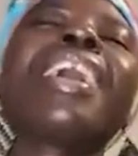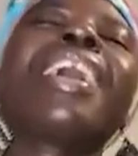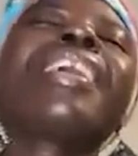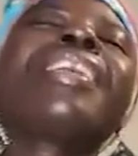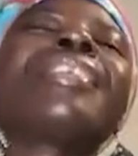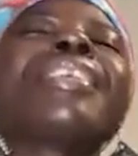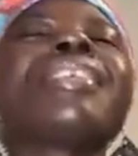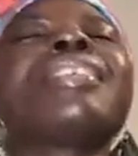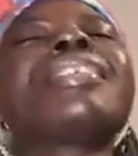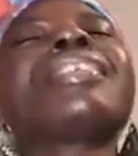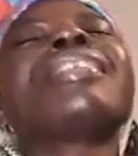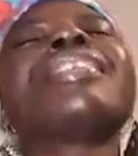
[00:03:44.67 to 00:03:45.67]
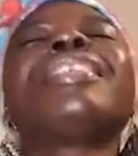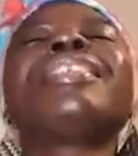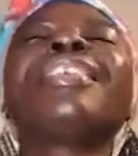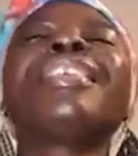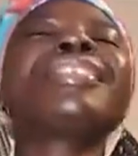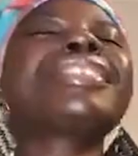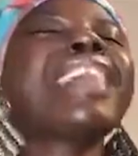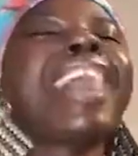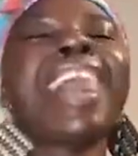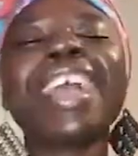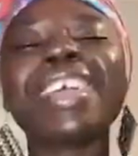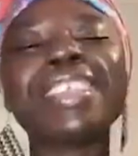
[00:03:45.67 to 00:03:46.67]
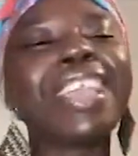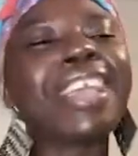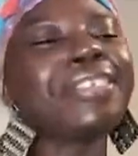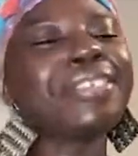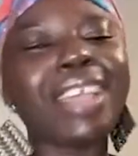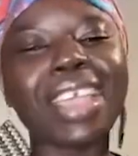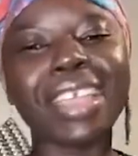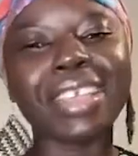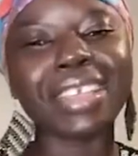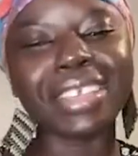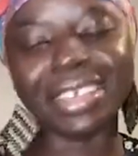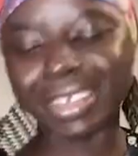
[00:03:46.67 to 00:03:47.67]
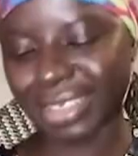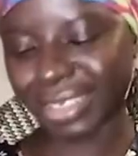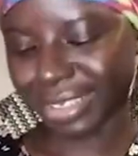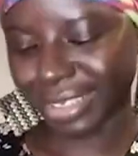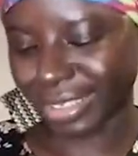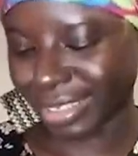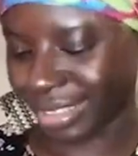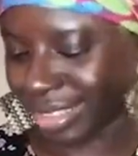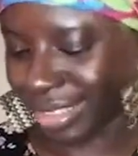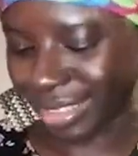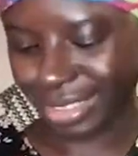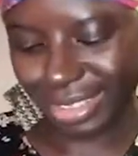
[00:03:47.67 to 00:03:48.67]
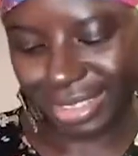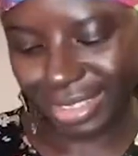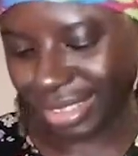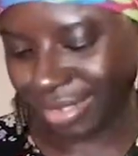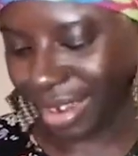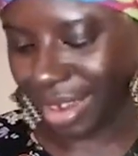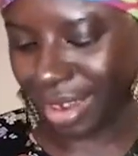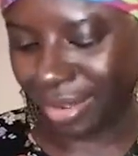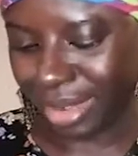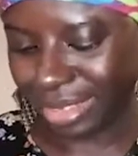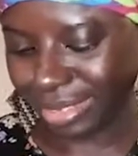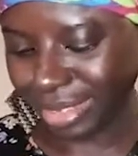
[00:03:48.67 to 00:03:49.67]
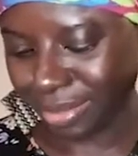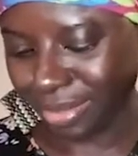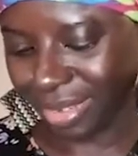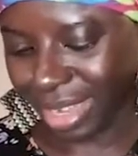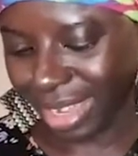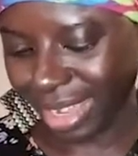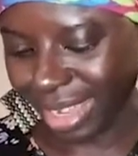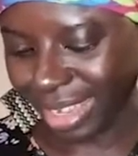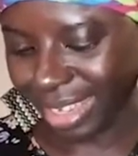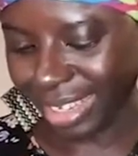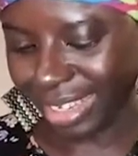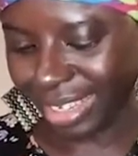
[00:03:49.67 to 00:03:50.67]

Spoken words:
Hey, not tiny brave. I was the one.